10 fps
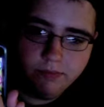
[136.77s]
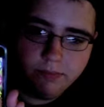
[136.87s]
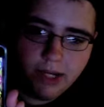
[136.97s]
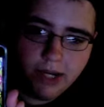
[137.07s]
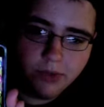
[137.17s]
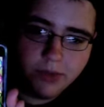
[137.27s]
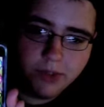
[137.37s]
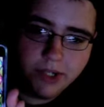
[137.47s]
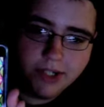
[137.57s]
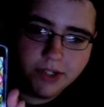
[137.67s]
backwards, but
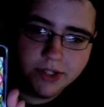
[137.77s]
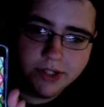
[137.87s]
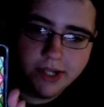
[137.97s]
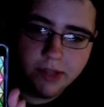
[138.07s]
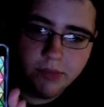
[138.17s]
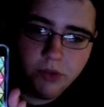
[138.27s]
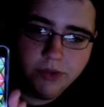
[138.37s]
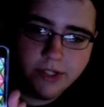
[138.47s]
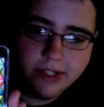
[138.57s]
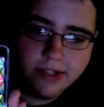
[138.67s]
as you can see, I can move
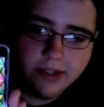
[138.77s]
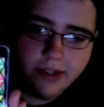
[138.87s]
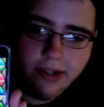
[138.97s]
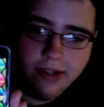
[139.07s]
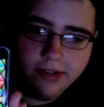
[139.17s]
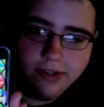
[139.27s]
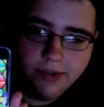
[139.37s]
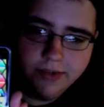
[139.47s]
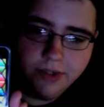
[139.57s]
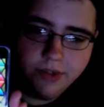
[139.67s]
these
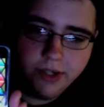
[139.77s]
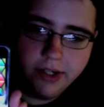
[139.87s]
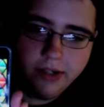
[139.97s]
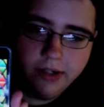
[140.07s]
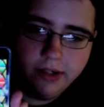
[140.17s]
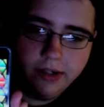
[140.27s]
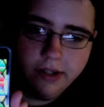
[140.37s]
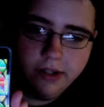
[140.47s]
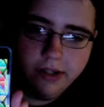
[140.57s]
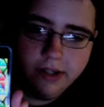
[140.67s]
left to right,
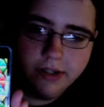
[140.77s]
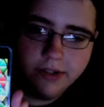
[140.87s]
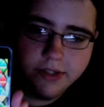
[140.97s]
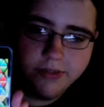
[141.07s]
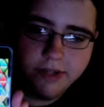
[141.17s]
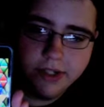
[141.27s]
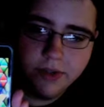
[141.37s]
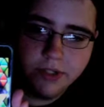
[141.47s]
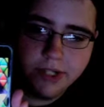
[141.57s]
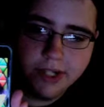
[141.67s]
and let's see if I can
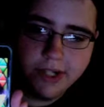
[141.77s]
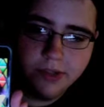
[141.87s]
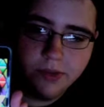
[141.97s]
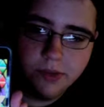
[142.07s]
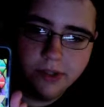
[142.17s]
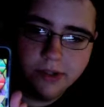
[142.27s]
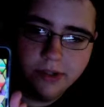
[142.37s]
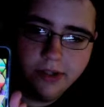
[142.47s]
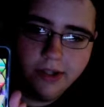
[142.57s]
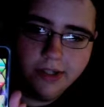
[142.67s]
do a diagonal one.
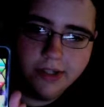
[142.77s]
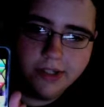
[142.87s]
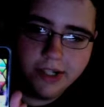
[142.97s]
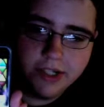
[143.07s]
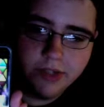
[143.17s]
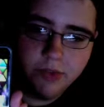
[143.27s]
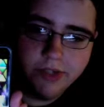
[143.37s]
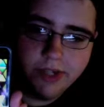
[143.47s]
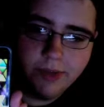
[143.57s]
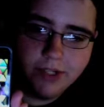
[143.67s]
See, I just moved
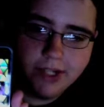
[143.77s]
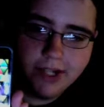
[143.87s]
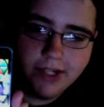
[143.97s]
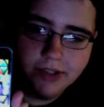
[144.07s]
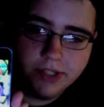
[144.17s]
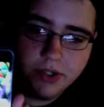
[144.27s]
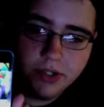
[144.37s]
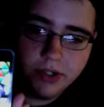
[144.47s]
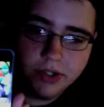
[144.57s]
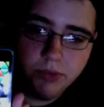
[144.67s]
that one diagonally. You can
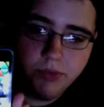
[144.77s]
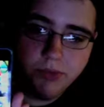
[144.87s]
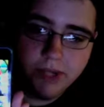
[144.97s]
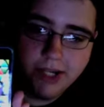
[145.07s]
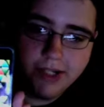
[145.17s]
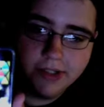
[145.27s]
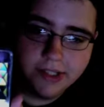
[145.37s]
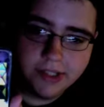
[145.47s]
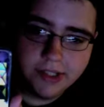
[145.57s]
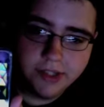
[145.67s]
also move them diagonally
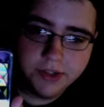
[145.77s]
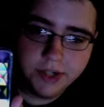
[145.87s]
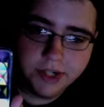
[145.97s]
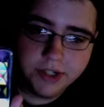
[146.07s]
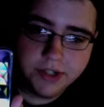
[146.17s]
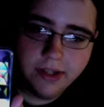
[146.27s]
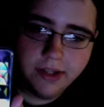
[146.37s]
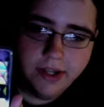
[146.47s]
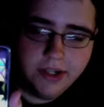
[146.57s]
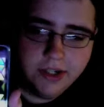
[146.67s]
in the other direction.
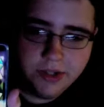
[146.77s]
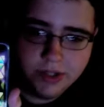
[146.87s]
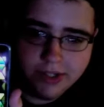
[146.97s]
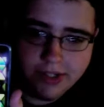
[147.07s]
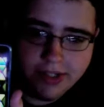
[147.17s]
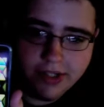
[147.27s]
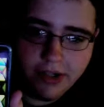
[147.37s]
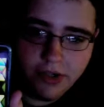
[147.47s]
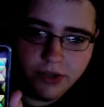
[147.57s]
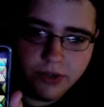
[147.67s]
So you can see that
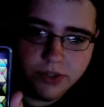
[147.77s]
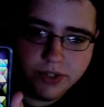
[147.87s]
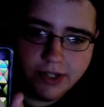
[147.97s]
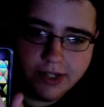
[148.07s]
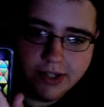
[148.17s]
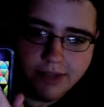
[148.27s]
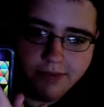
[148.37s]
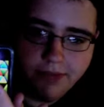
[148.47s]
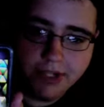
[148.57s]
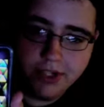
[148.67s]
all those, I
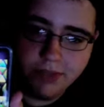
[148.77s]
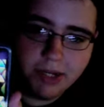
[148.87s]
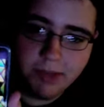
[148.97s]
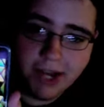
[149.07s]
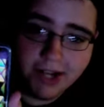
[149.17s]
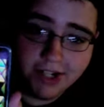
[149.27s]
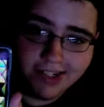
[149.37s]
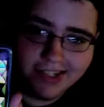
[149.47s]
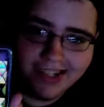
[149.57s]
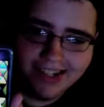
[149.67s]
just made a match
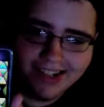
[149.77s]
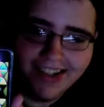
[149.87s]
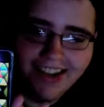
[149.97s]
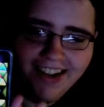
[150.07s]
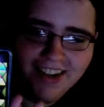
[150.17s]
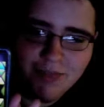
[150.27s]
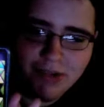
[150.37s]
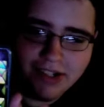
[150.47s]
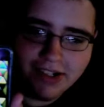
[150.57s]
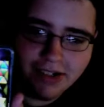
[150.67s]
accidentally,
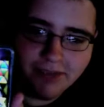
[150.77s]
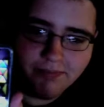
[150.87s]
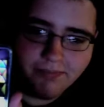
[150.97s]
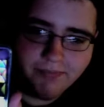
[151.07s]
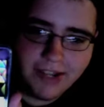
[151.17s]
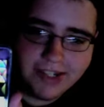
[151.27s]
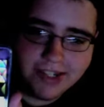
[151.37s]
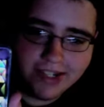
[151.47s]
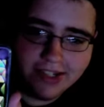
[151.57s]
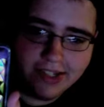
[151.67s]
but as I
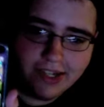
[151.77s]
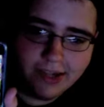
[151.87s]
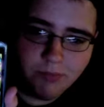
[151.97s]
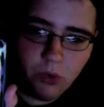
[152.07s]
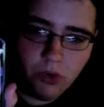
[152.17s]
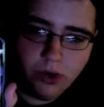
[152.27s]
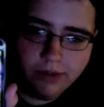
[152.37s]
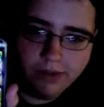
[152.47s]
did that, more